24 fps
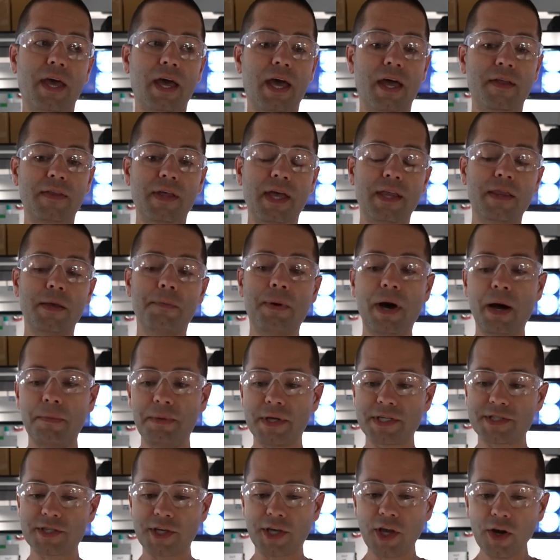And then the
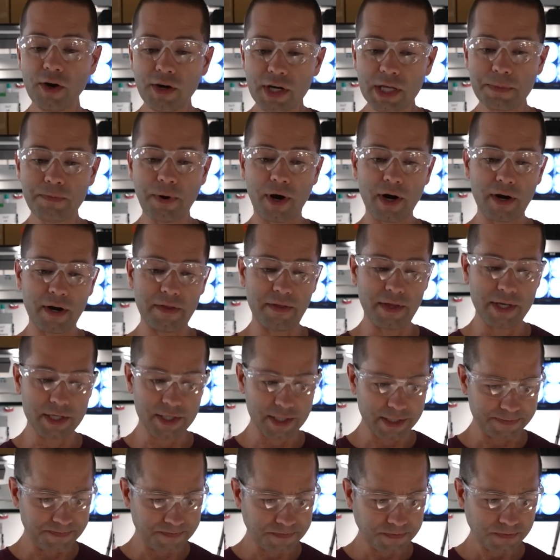public security part of
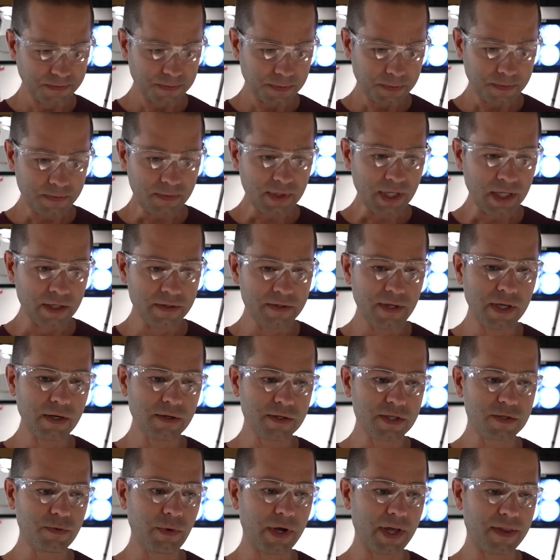this
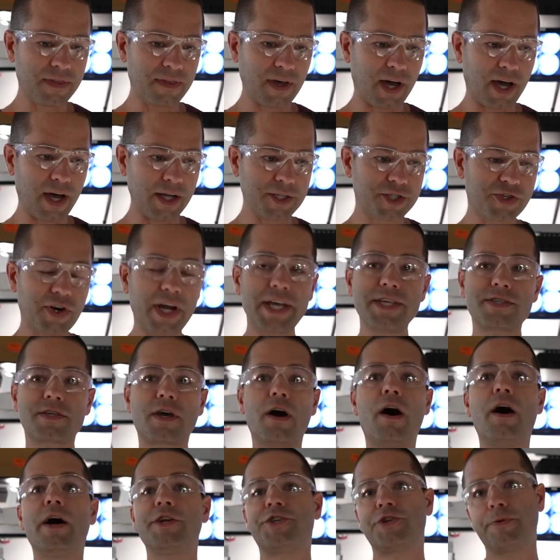deals with trace
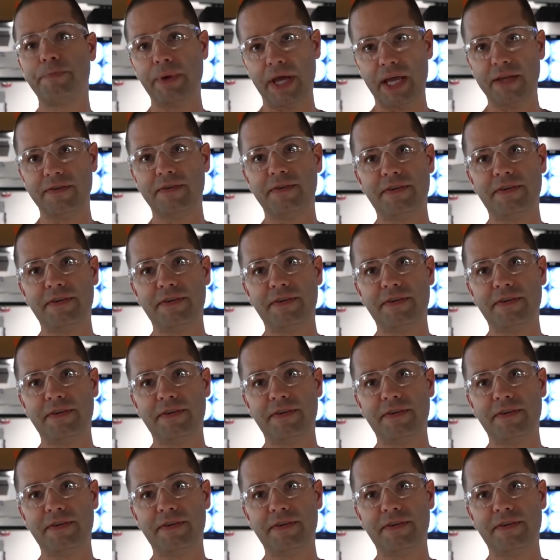contraband